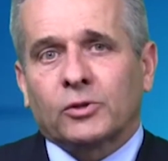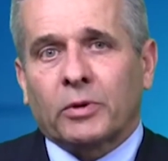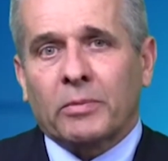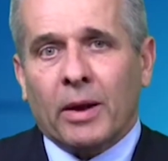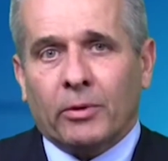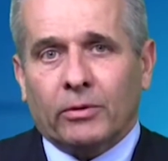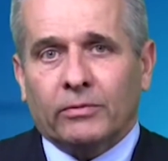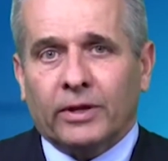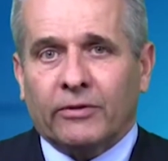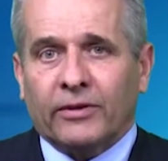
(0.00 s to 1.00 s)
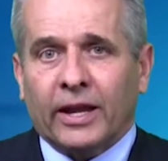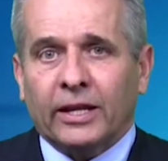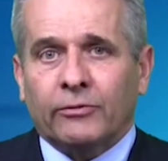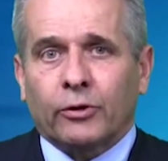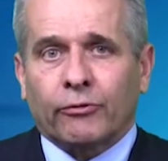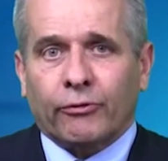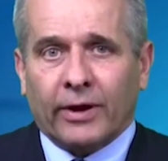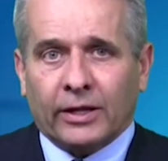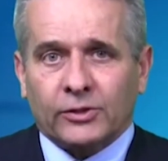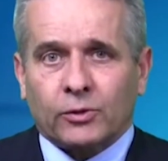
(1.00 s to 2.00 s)
Also remember that if any of
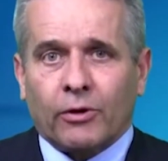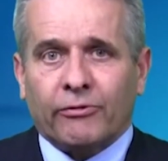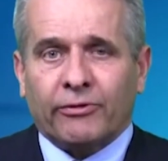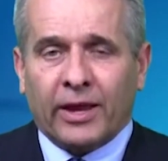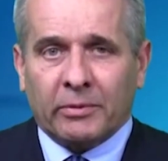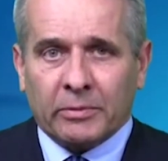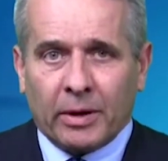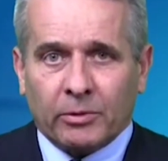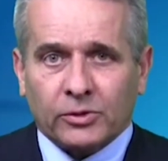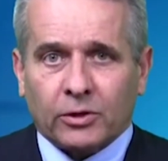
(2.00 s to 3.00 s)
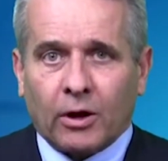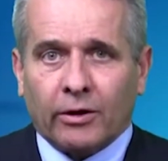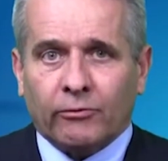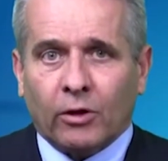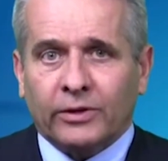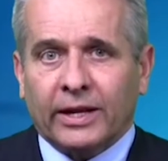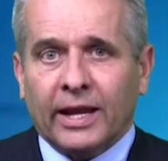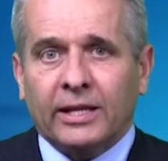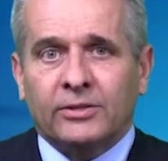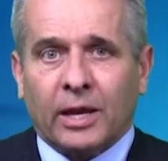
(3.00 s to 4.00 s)
your friends or family members are
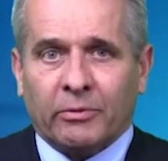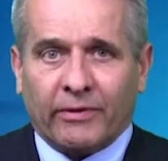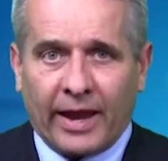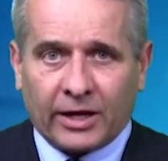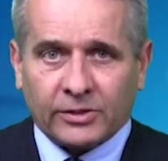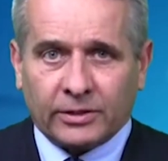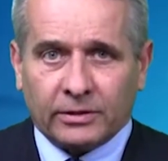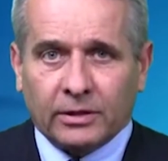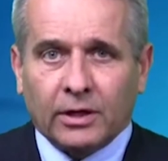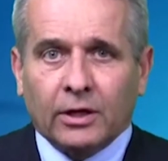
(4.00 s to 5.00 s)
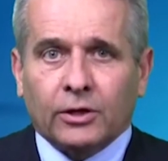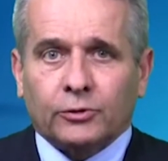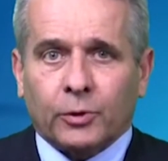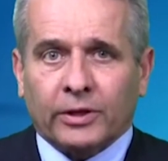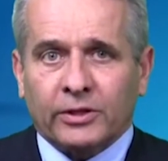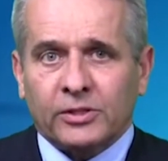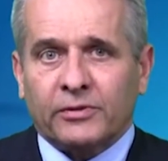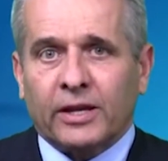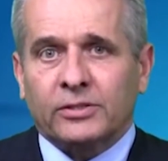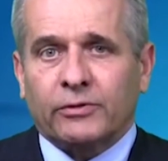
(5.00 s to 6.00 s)
involved in any type of accident
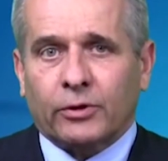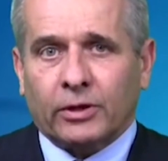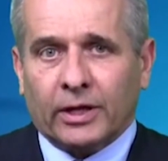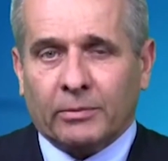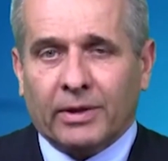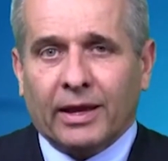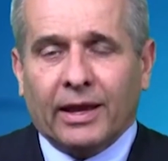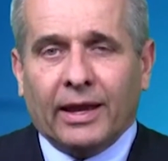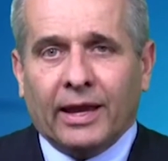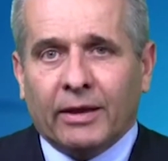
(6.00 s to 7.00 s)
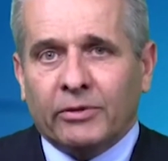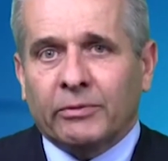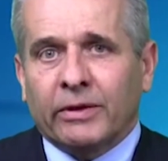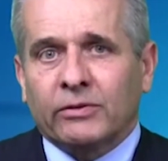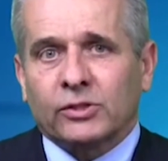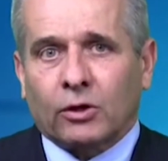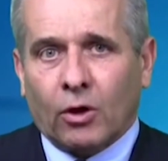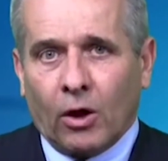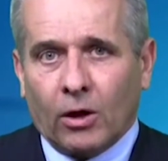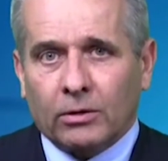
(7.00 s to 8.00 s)
during this phase of your claim, have them give
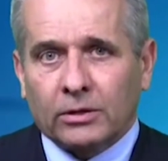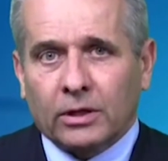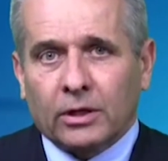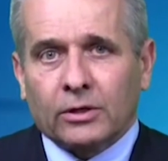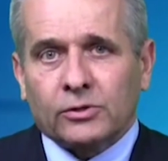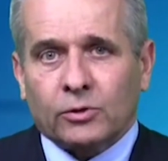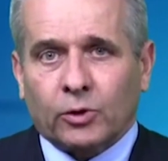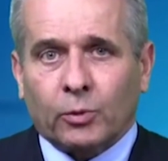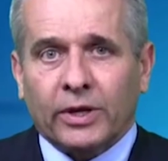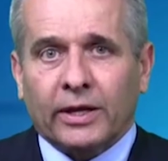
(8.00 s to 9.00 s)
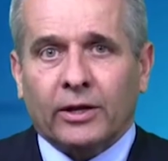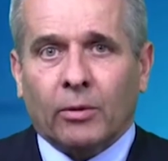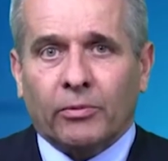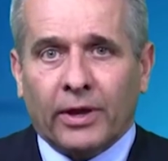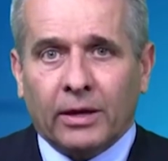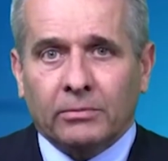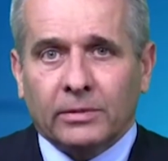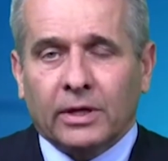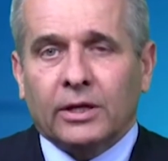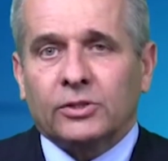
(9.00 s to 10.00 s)
us a call so that we can help
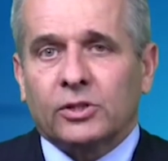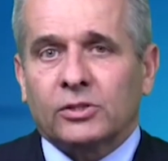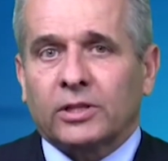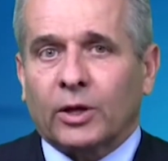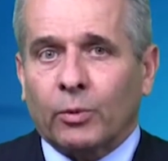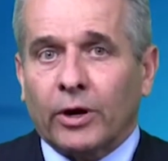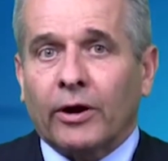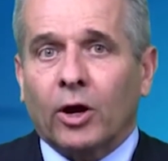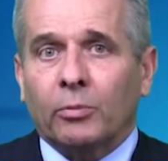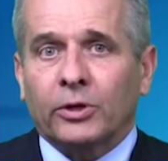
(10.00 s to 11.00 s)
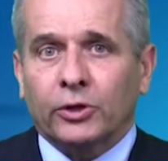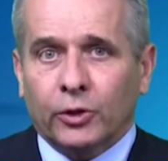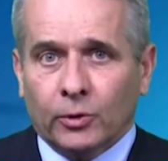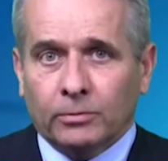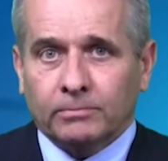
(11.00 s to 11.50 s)
them just like we are helping